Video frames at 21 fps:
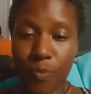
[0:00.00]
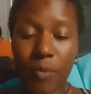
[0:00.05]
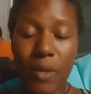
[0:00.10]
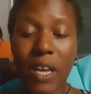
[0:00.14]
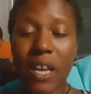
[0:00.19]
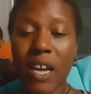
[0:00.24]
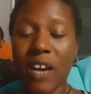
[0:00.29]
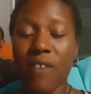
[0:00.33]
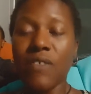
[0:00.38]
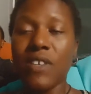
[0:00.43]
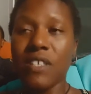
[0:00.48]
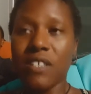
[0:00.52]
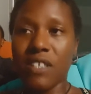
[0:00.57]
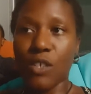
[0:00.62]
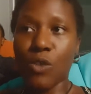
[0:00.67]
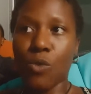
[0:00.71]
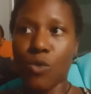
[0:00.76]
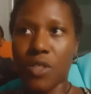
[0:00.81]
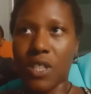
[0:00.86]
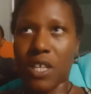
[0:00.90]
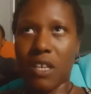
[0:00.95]
Every
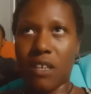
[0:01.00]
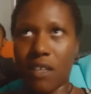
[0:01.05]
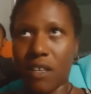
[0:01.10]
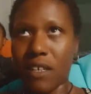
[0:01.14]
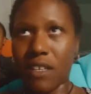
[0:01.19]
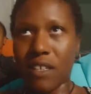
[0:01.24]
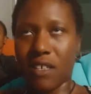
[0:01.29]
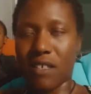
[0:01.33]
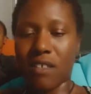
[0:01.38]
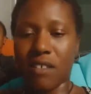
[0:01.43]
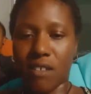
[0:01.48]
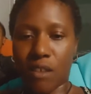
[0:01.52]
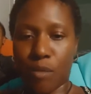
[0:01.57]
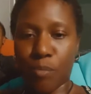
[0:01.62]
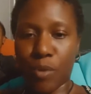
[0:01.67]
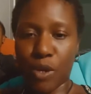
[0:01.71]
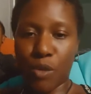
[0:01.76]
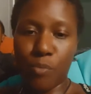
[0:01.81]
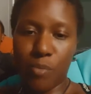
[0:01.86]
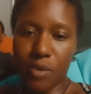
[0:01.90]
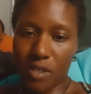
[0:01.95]
single thing is a
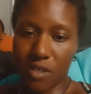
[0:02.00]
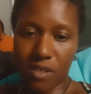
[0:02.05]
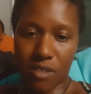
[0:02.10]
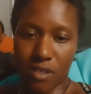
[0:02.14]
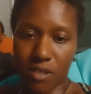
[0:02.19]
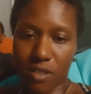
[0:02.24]
purpose.